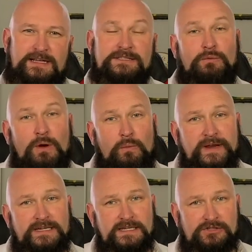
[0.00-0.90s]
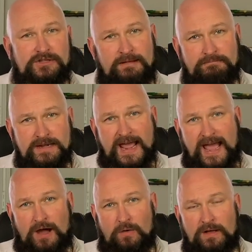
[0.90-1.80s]
So, what we teach them
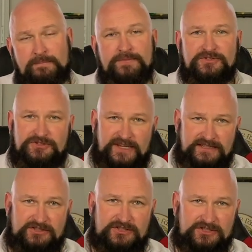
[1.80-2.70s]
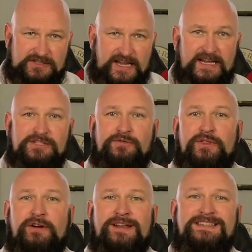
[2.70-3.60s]
now sets the stage for
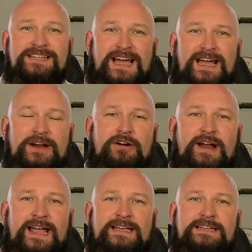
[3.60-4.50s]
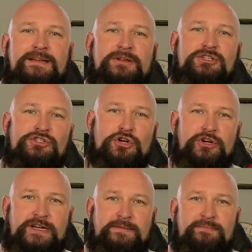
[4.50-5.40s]
their entire academic
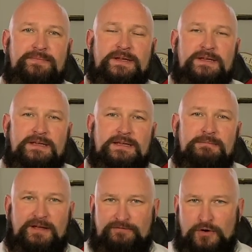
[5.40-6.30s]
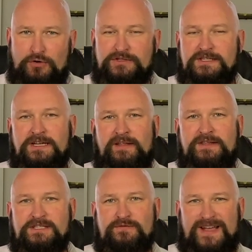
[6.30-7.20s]
journey. By focusing on
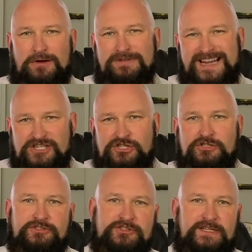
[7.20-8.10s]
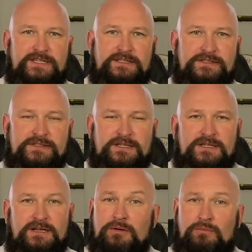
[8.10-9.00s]
these foundational skills,
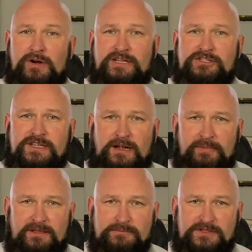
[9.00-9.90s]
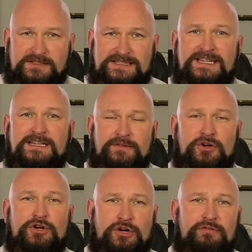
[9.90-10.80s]
we're not just helping them succeed in
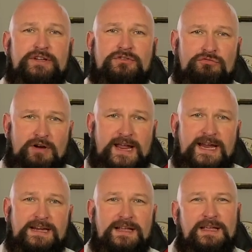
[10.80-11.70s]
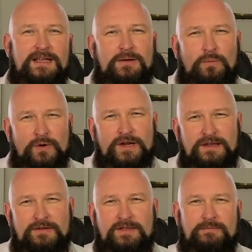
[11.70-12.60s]
their current grade, we're
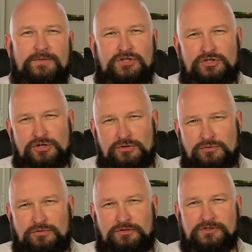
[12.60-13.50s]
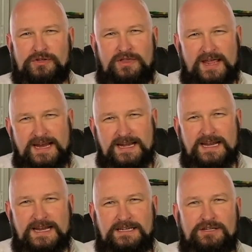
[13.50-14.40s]
giving them the tools they
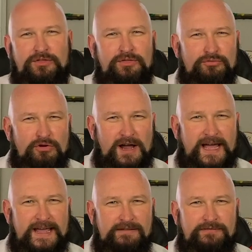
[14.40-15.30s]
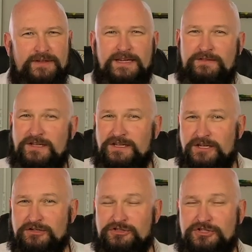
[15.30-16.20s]
need to thrive in the
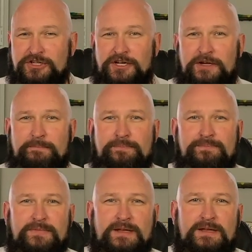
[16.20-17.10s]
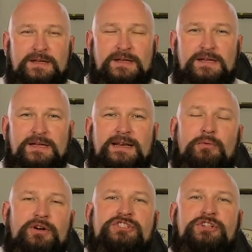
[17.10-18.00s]
years to come.
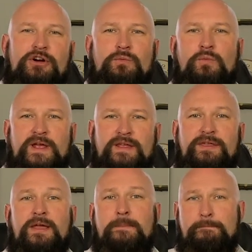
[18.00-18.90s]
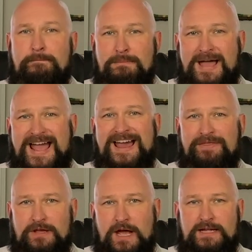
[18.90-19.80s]
Now, we're going to start with
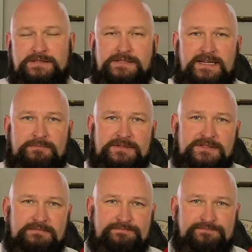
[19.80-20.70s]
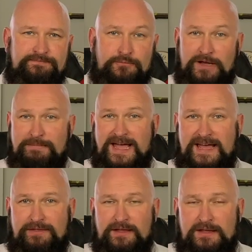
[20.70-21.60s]
math concepts. Why
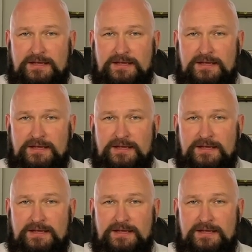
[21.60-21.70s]
math?